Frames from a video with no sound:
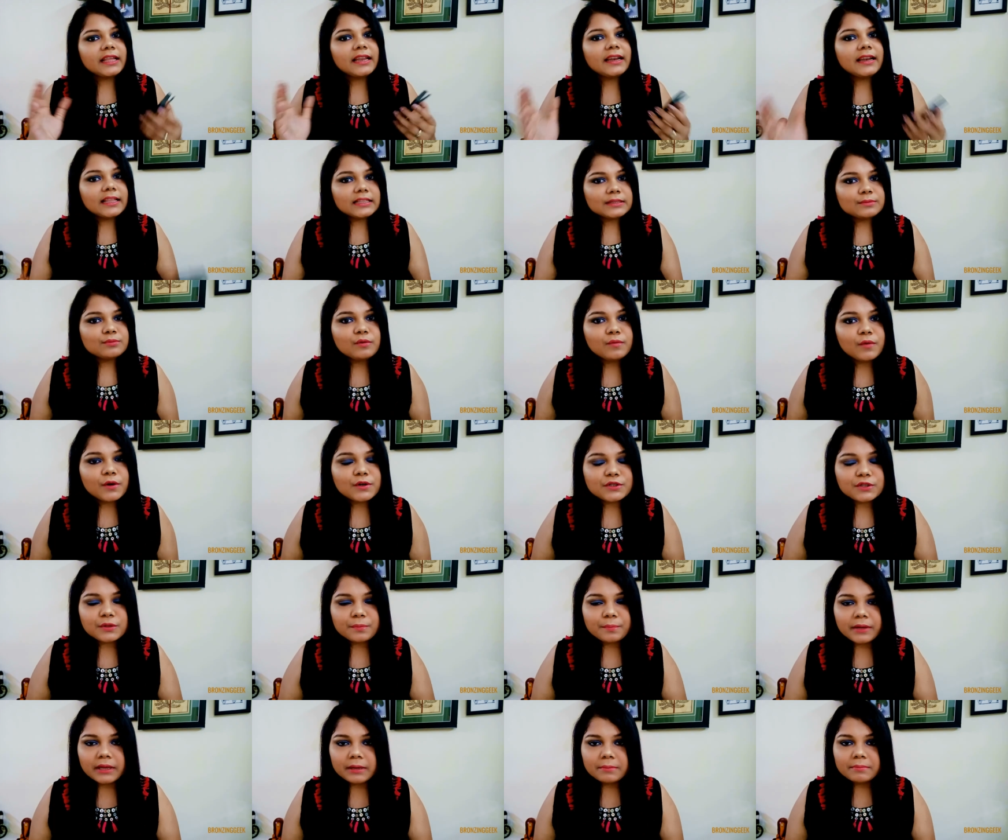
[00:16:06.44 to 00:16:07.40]
Let's move on to
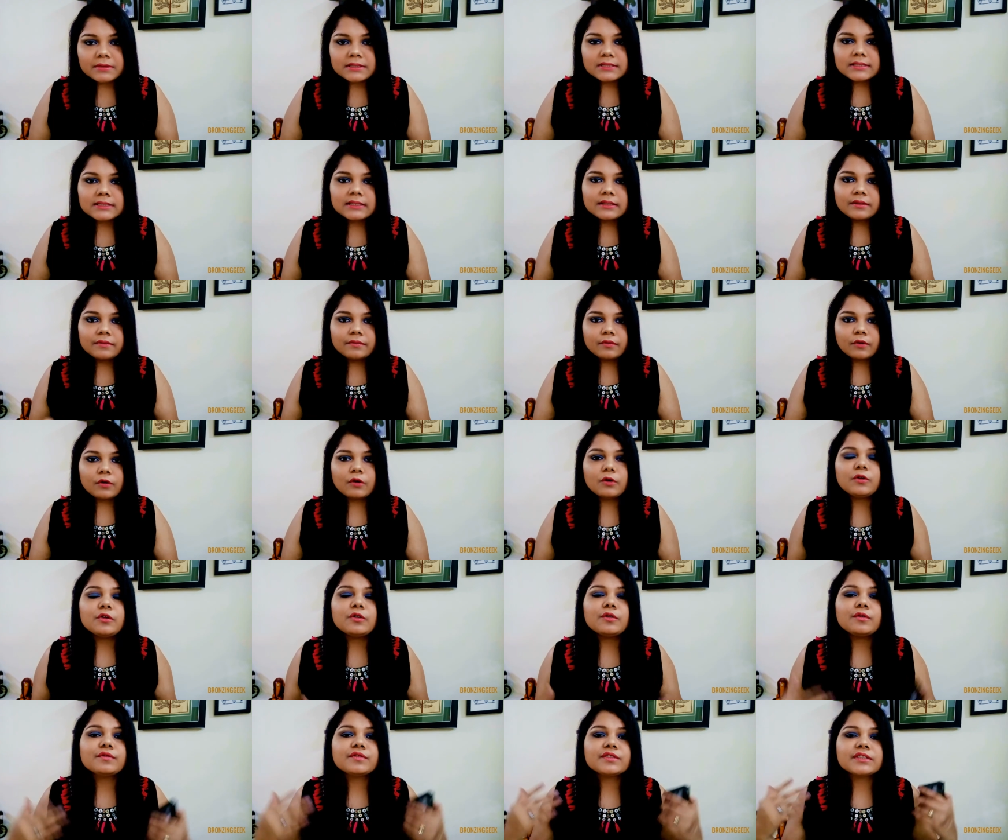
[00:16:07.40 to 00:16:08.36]
the pigments and the
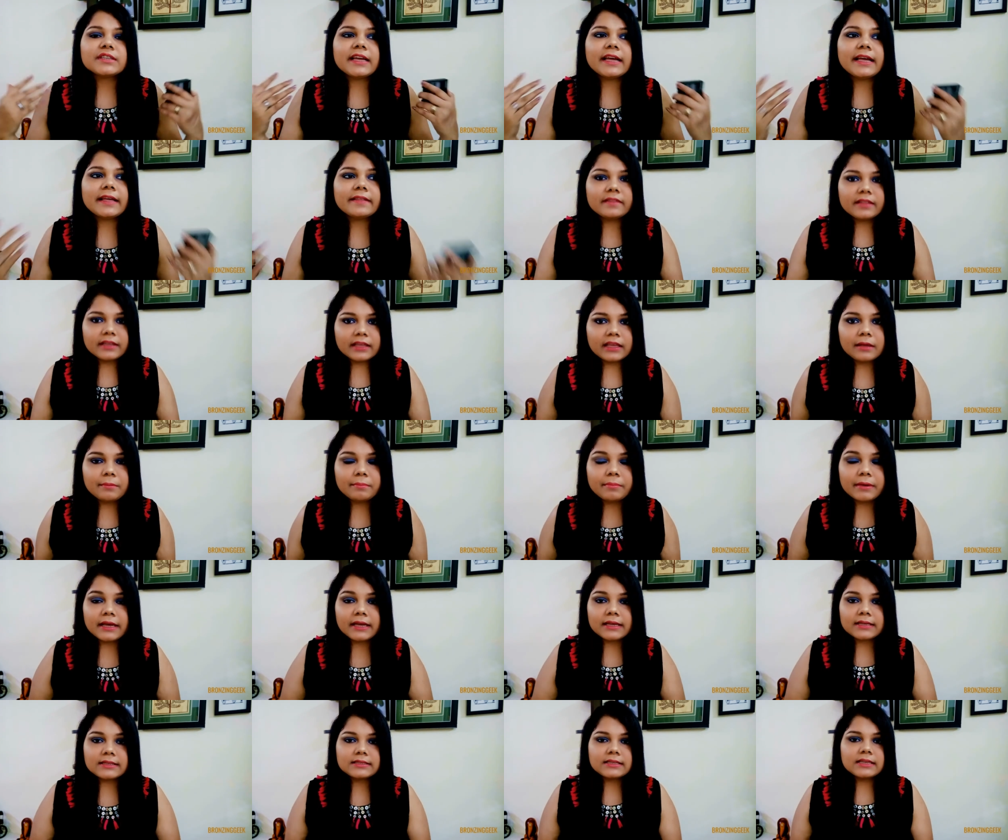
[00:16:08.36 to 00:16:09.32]
fall-offs and the
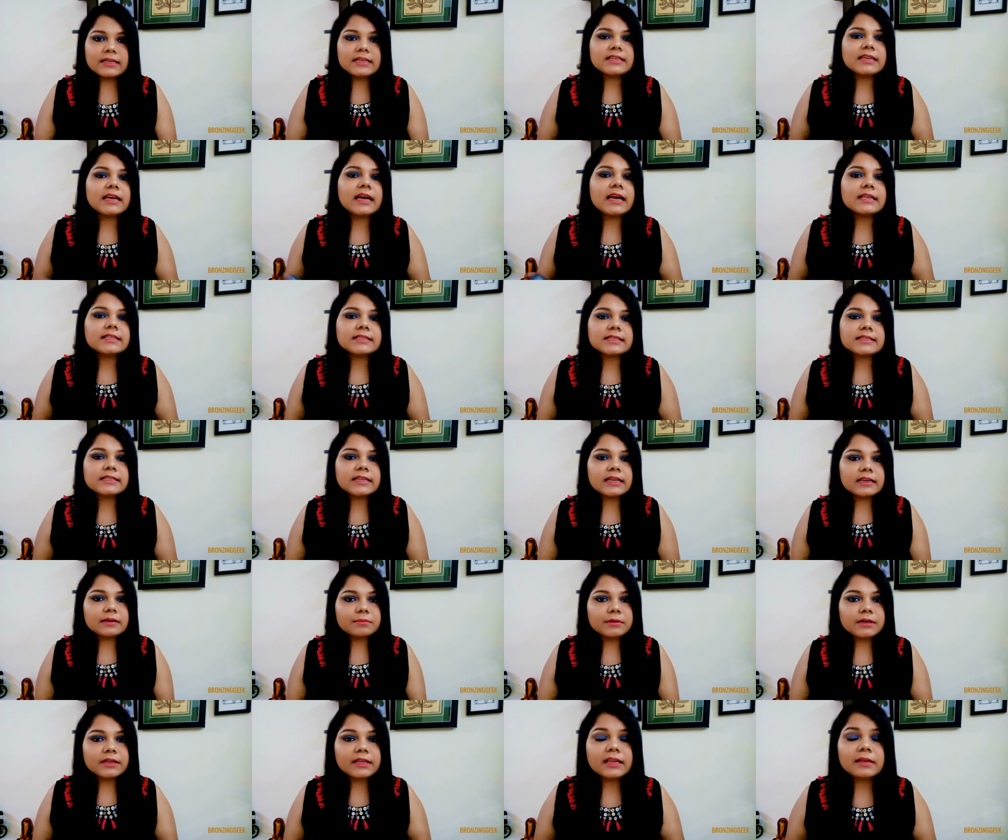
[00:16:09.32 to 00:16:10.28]
kickbacks. It has a
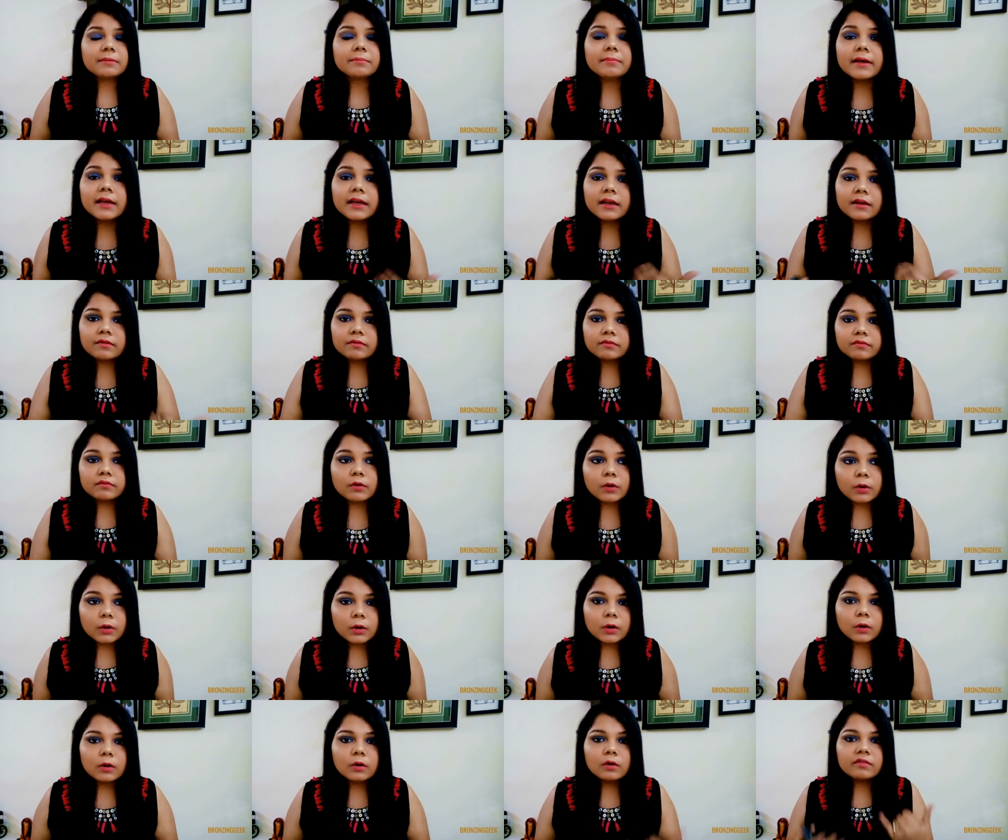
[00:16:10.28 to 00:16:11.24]
terrible kickback,
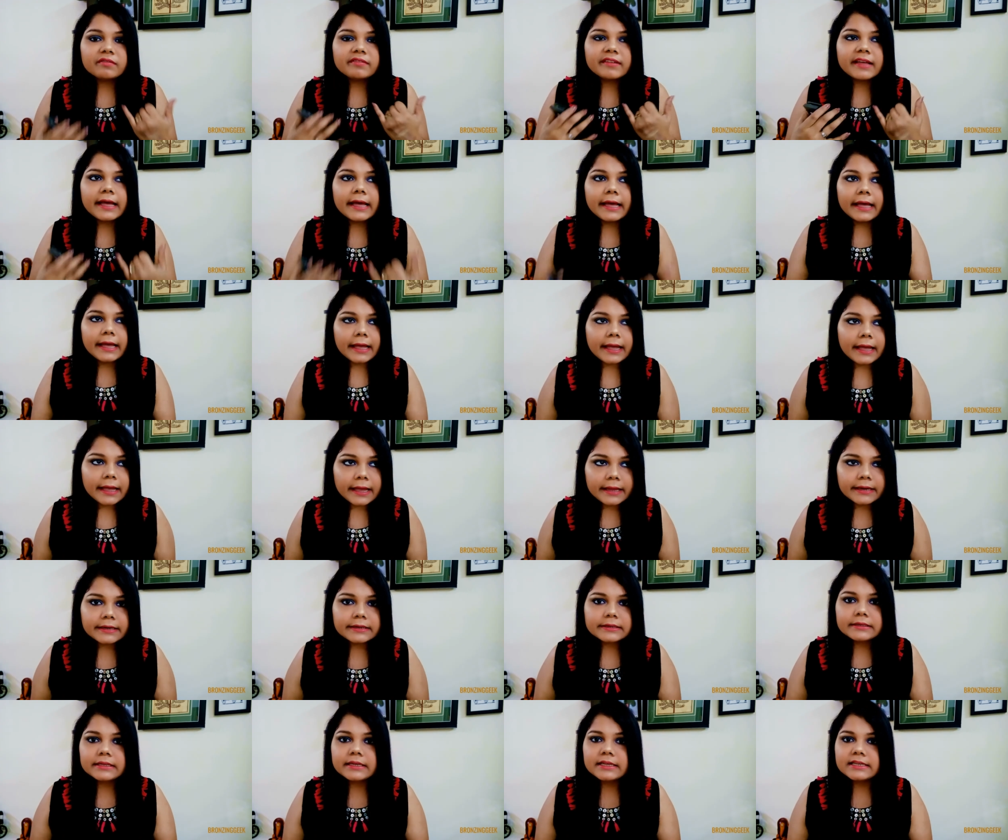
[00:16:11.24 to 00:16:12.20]
fall-off,
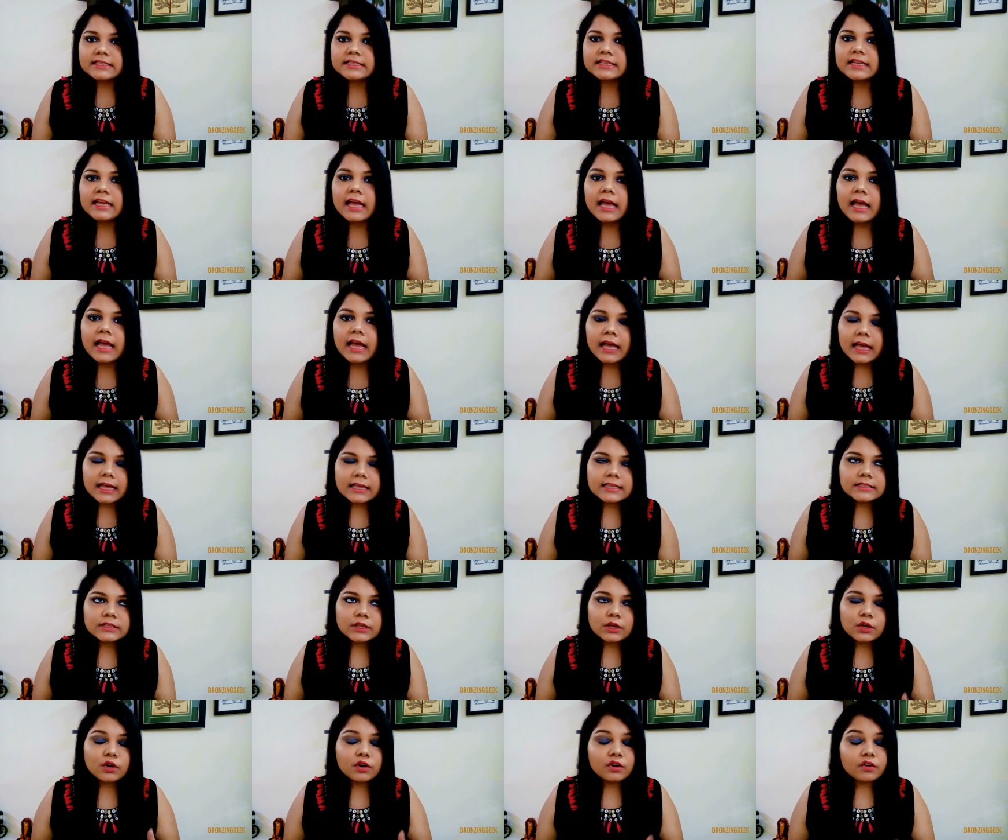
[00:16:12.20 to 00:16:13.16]
and it has
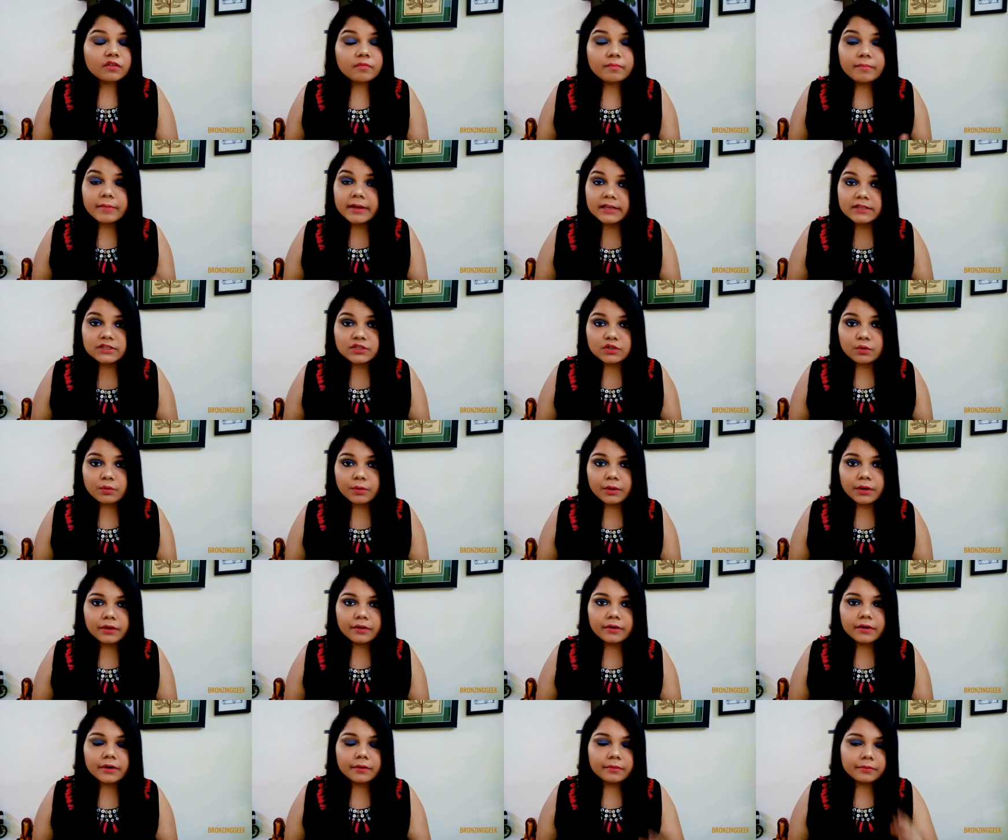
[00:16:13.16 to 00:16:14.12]
a lot of patch
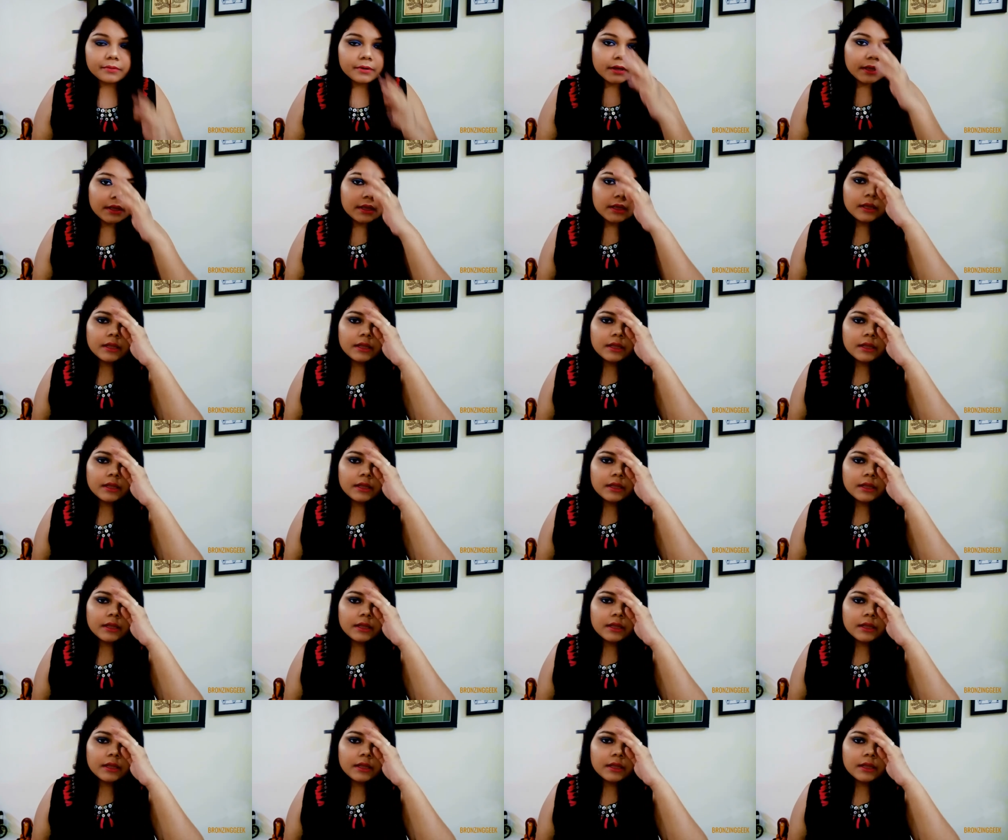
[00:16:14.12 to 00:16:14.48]
going around.